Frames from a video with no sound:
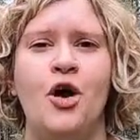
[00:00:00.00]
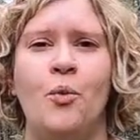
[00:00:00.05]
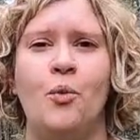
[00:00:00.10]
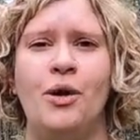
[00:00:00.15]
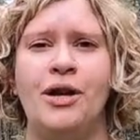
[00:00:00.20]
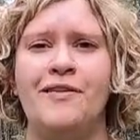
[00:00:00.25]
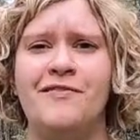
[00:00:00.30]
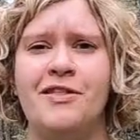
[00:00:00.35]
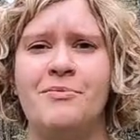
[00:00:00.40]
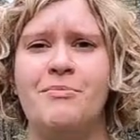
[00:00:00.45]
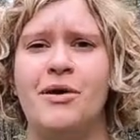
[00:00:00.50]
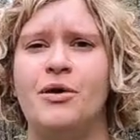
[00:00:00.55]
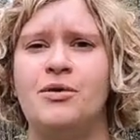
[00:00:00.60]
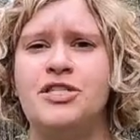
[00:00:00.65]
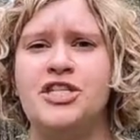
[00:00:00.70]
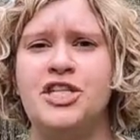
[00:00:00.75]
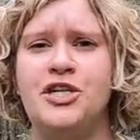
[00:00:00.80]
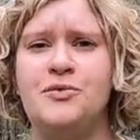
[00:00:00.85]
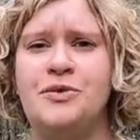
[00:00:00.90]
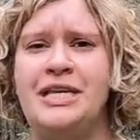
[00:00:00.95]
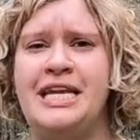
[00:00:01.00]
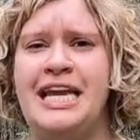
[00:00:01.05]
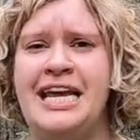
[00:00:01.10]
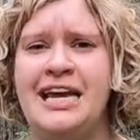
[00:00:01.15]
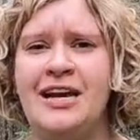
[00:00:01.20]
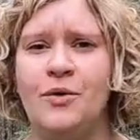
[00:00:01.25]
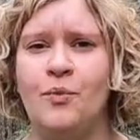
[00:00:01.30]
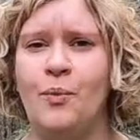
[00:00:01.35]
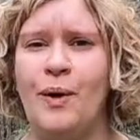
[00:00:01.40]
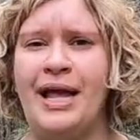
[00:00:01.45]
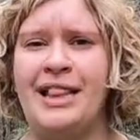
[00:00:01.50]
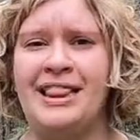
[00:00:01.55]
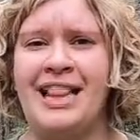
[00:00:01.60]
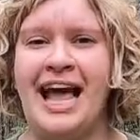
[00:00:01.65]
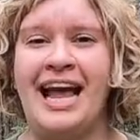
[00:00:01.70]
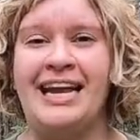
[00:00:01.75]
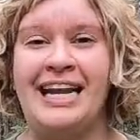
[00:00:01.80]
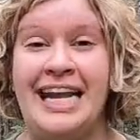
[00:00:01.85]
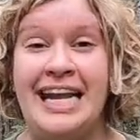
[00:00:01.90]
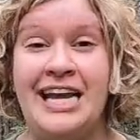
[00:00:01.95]
One of the most unique
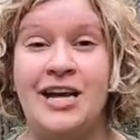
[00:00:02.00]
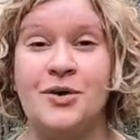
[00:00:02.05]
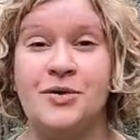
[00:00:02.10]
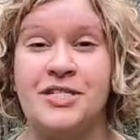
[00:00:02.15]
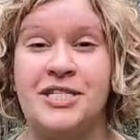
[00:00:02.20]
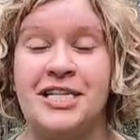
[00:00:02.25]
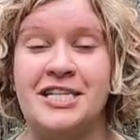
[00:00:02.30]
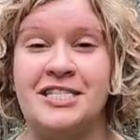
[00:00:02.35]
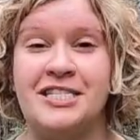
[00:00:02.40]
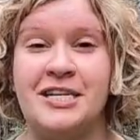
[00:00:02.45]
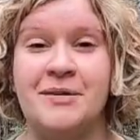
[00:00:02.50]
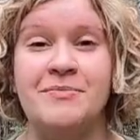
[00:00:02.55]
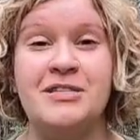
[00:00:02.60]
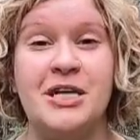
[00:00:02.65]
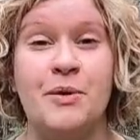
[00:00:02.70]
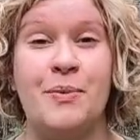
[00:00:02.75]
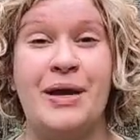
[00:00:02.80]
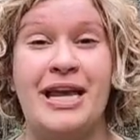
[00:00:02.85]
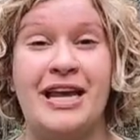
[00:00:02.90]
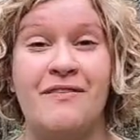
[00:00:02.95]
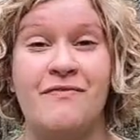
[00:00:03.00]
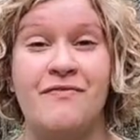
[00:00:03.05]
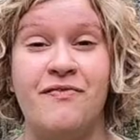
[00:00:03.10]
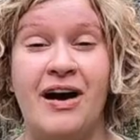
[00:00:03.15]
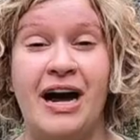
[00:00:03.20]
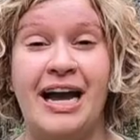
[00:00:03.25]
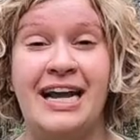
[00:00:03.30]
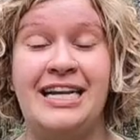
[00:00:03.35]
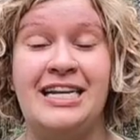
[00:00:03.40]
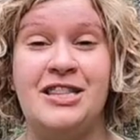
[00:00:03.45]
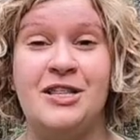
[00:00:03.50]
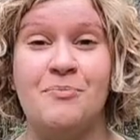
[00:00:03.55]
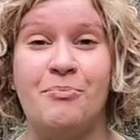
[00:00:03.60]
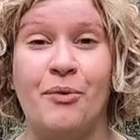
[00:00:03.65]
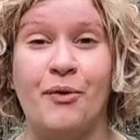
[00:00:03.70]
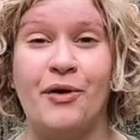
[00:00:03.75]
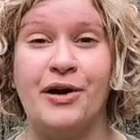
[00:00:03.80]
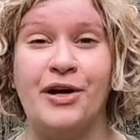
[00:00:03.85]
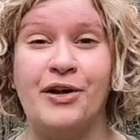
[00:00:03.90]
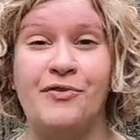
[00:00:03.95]
wetland ecosystems that we can find in the
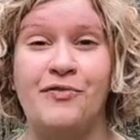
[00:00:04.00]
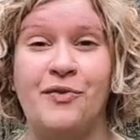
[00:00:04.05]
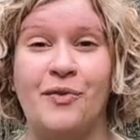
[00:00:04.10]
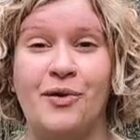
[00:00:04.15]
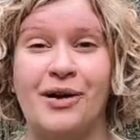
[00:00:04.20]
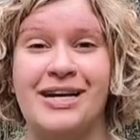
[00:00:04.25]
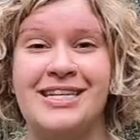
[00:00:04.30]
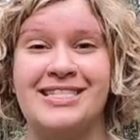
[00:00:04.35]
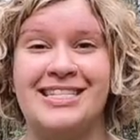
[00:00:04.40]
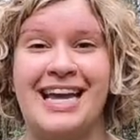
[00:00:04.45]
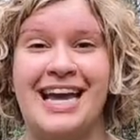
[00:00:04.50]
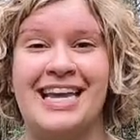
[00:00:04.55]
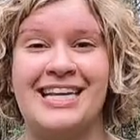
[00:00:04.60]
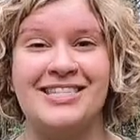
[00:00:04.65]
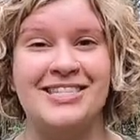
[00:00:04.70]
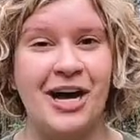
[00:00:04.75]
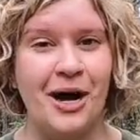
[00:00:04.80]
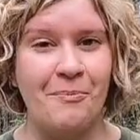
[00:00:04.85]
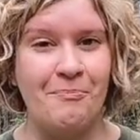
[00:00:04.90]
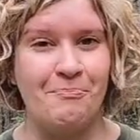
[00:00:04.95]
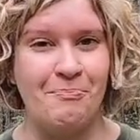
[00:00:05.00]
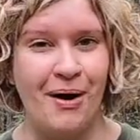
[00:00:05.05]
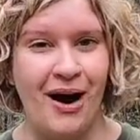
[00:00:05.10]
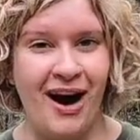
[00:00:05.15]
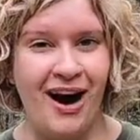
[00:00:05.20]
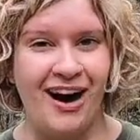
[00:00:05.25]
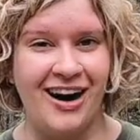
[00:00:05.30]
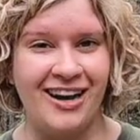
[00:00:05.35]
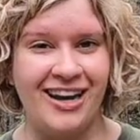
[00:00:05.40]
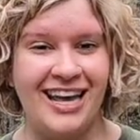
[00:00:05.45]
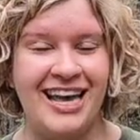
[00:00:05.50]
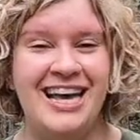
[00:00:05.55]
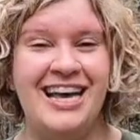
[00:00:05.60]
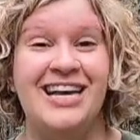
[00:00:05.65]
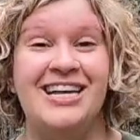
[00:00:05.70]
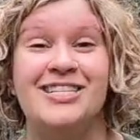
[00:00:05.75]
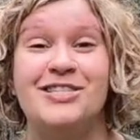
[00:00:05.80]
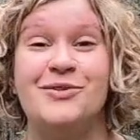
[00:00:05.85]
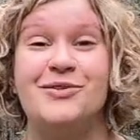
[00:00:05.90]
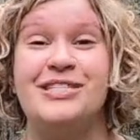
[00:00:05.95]
boreal forest is a bog.
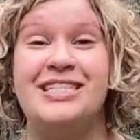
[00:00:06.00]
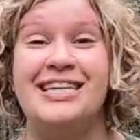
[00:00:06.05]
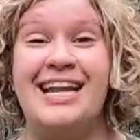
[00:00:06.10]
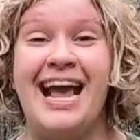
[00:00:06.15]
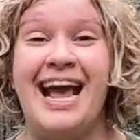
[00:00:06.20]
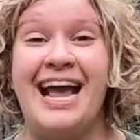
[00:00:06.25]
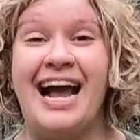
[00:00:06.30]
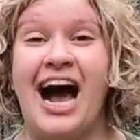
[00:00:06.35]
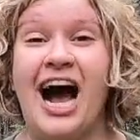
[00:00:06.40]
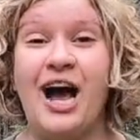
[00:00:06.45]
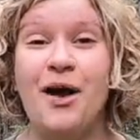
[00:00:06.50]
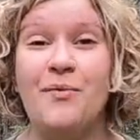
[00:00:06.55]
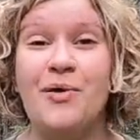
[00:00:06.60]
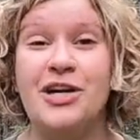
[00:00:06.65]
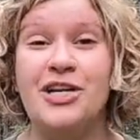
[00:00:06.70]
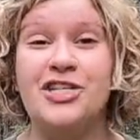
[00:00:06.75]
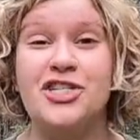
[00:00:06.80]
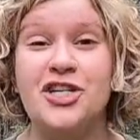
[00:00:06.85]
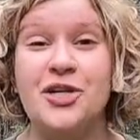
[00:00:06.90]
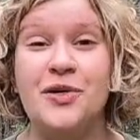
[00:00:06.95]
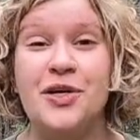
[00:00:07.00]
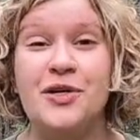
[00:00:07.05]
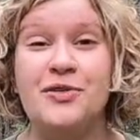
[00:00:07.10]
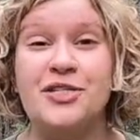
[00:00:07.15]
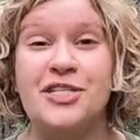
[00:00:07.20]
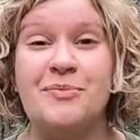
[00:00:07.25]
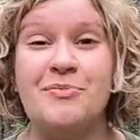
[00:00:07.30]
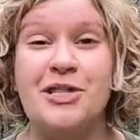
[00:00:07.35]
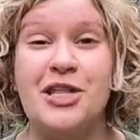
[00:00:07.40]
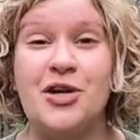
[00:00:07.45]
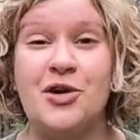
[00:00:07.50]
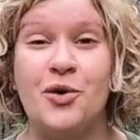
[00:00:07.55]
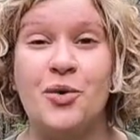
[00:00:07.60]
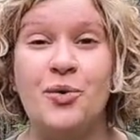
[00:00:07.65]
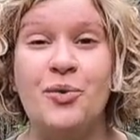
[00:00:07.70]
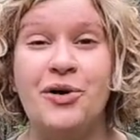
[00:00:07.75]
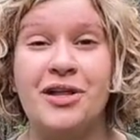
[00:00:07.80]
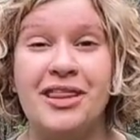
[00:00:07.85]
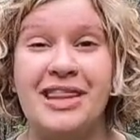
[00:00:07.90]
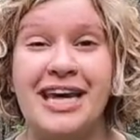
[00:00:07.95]
So today I want to show you some of the
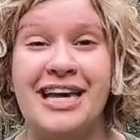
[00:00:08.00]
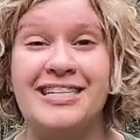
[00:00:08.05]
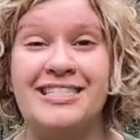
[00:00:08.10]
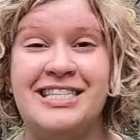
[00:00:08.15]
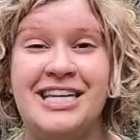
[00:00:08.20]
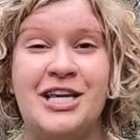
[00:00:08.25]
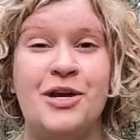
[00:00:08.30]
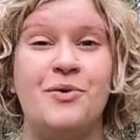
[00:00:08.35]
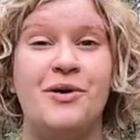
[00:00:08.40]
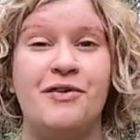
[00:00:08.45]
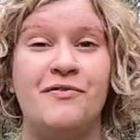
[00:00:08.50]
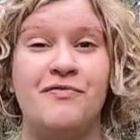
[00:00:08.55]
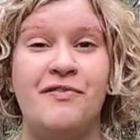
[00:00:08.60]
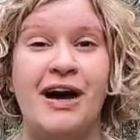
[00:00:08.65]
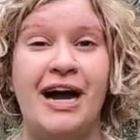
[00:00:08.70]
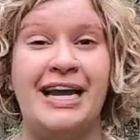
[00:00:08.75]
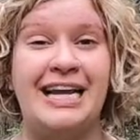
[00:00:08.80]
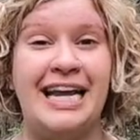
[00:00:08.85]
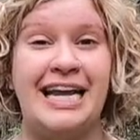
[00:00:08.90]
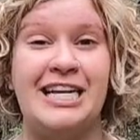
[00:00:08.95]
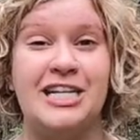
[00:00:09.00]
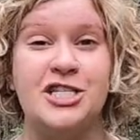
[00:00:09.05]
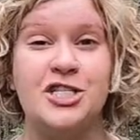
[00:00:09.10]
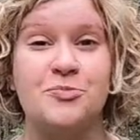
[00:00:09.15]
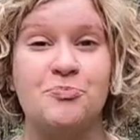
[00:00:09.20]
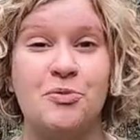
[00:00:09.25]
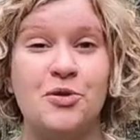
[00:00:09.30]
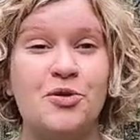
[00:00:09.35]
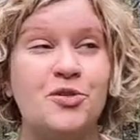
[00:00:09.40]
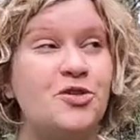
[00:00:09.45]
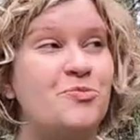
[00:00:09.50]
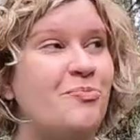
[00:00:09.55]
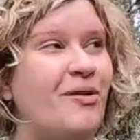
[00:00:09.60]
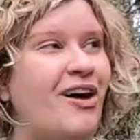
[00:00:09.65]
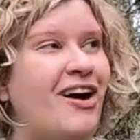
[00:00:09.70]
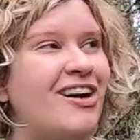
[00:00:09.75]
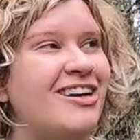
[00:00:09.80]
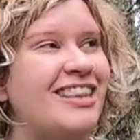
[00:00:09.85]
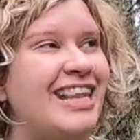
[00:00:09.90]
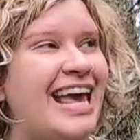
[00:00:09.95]
cool things that you can find in a spruce
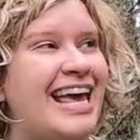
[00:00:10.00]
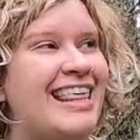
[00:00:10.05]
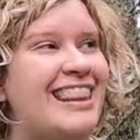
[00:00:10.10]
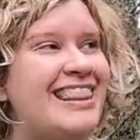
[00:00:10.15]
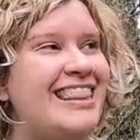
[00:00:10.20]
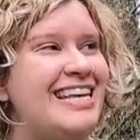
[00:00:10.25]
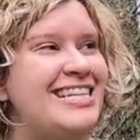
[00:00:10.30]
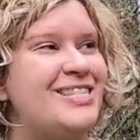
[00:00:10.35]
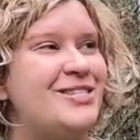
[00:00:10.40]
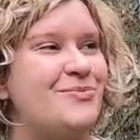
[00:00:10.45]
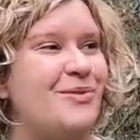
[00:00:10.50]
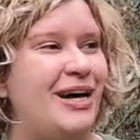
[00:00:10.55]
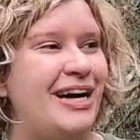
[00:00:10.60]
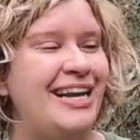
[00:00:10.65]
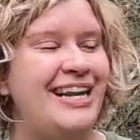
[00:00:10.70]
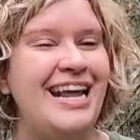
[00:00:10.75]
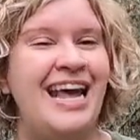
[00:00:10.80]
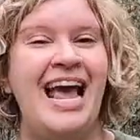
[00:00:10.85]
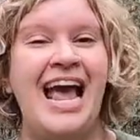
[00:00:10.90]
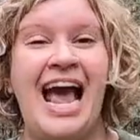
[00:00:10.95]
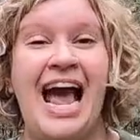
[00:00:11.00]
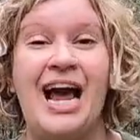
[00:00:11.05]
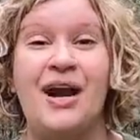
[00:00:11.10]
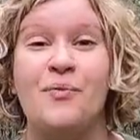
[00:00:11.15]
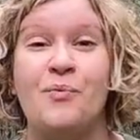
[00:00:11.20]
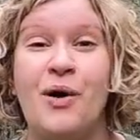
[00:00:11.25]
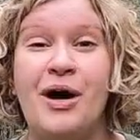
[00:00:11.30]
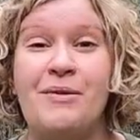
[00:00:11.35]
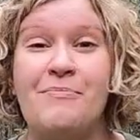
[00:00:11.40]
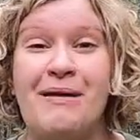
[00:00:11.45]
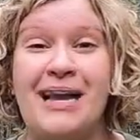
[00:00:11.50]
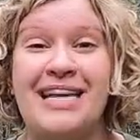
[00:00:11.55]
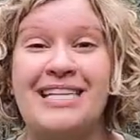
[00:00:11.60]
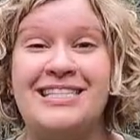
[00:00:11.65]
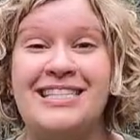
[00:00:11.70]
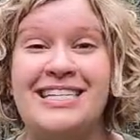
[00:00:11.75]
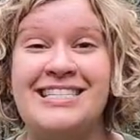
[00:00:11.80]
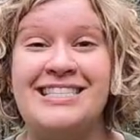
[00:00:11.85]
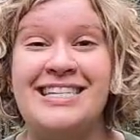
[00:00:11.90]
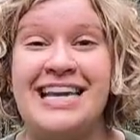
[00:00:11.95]
bog like this one and what
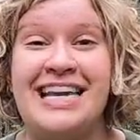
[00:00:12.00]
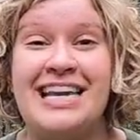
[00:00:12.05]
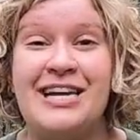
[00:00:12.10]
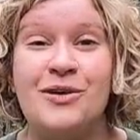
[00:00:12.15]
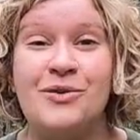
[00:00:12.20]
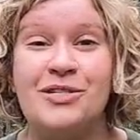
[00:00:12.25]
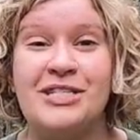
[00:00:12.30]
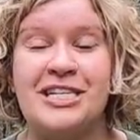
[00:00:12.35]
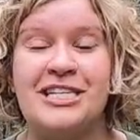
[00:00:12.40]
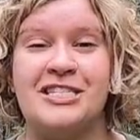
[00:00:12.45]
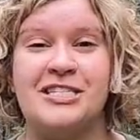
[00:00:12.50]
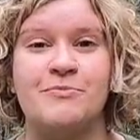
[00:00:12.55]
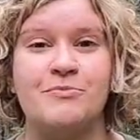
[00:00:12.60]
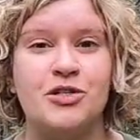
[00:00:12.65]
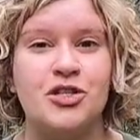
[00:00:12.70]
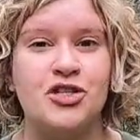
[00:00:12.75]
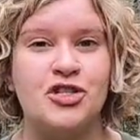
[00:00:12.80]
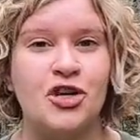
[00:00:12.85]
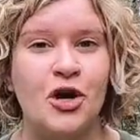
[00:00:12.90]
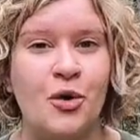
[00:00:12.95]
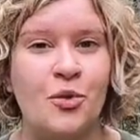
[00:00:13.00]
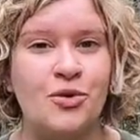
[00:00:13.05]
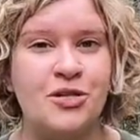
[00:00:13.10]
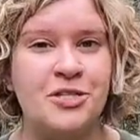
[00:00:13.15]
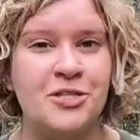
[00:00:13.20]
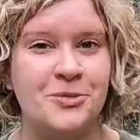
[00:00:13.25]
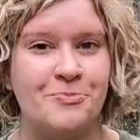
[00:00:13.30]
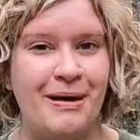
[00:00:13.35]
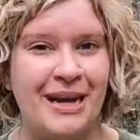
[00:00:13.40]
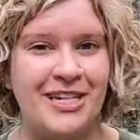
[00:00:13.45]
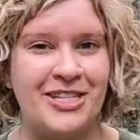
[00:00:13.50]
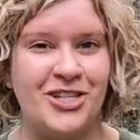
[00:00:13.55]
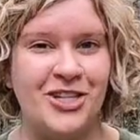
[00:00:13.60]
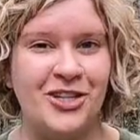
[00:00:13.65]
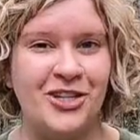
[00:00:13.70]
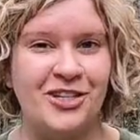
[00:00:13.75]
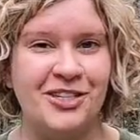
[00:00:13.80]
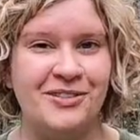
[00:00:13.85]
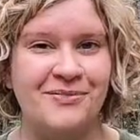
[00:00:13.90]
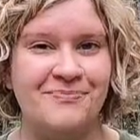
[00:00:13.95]
makes these ecosystems so
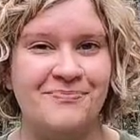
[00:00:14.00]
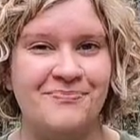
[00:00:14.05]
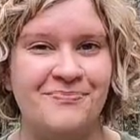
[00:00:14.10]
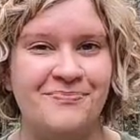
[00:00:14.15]
special.